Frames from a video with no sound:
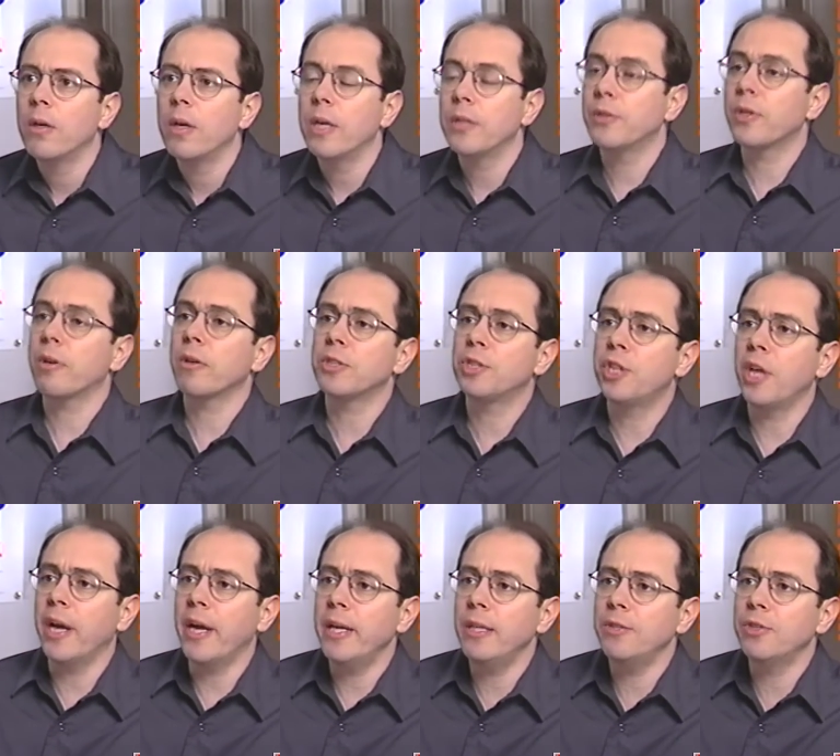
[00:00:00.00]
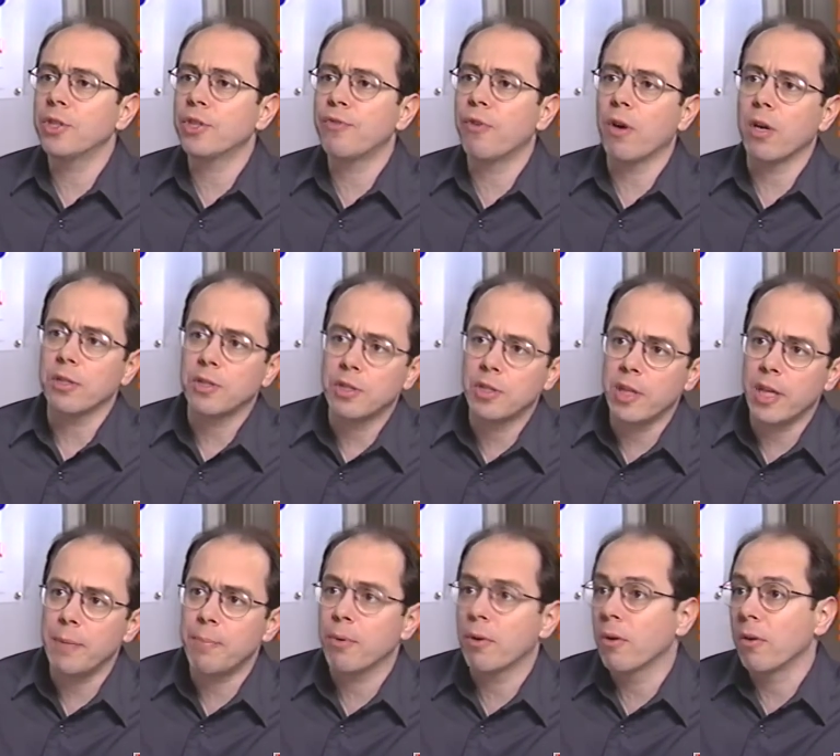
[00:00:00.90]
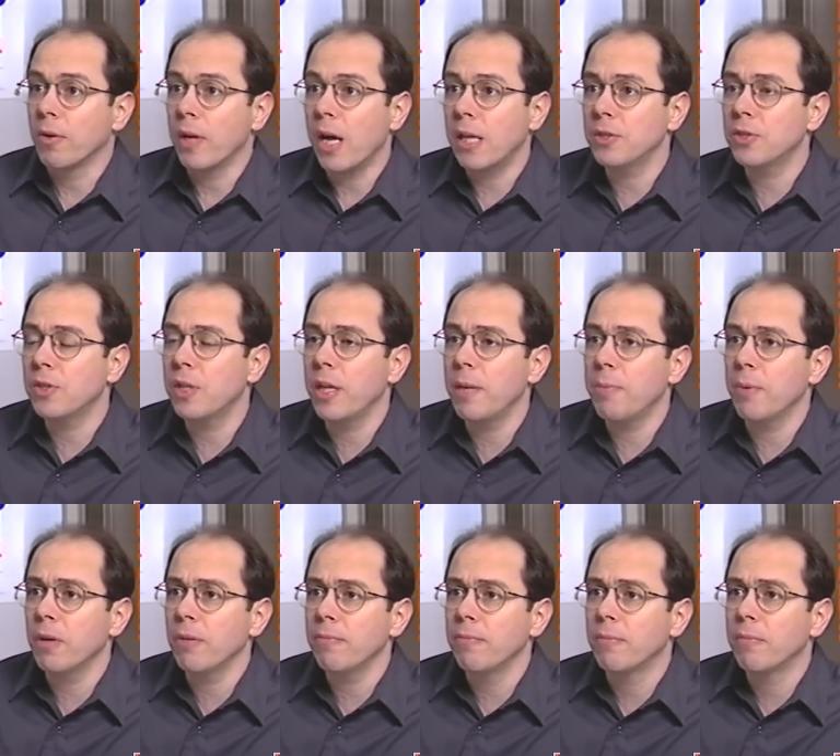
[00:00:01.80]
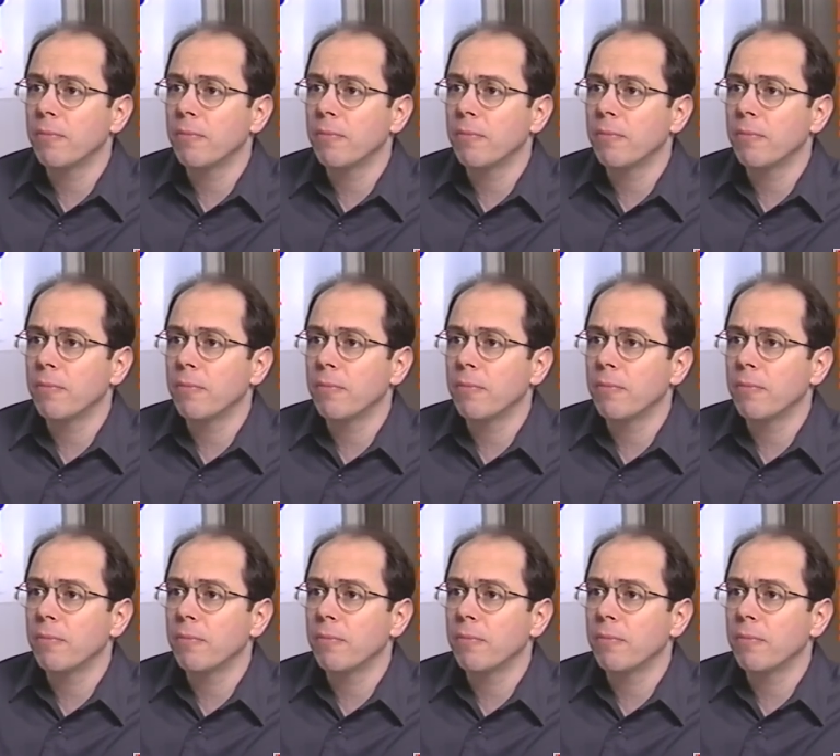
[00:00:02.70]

Is there a change as far as sleeper or non-sleeper?